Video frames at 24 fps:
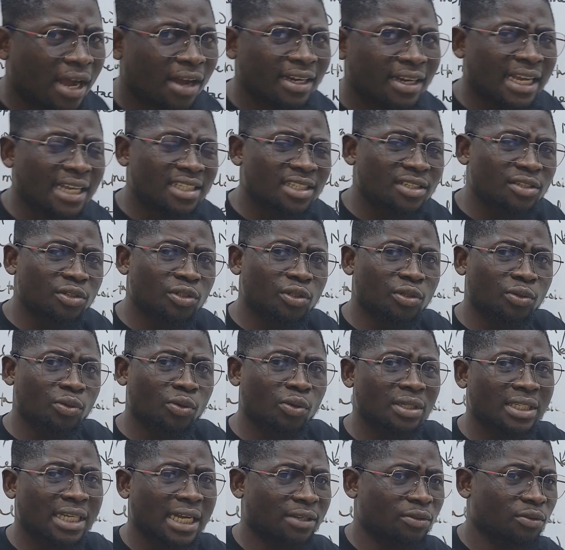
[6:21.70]
another thing you should
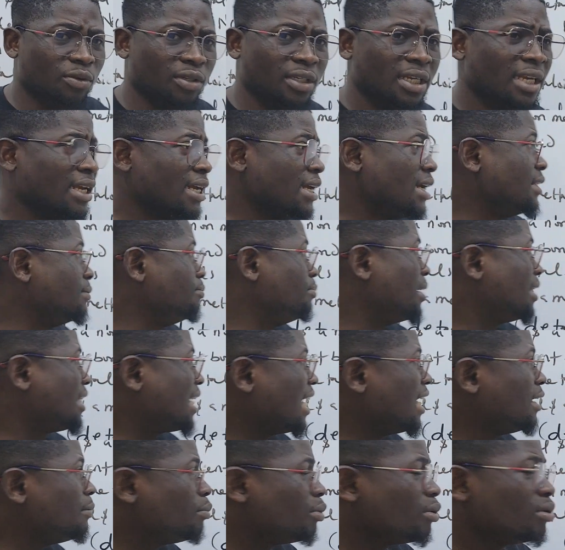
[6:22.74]
know is that what?
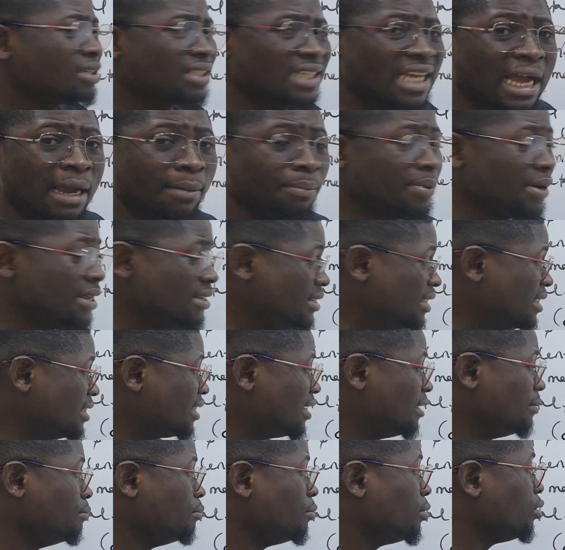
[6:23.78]
Metallic bonds are present
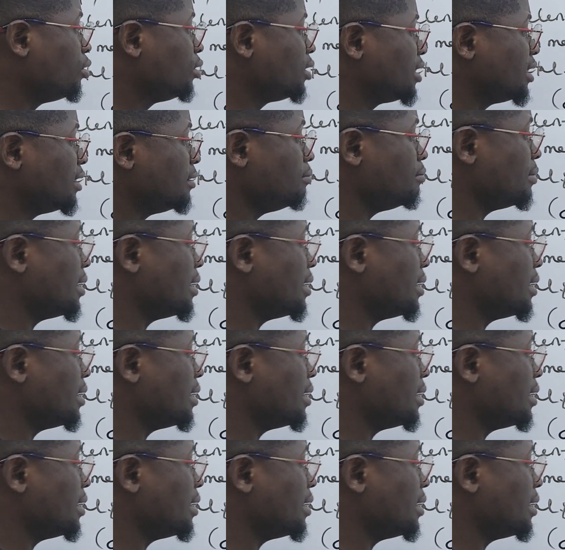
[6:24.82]
in molten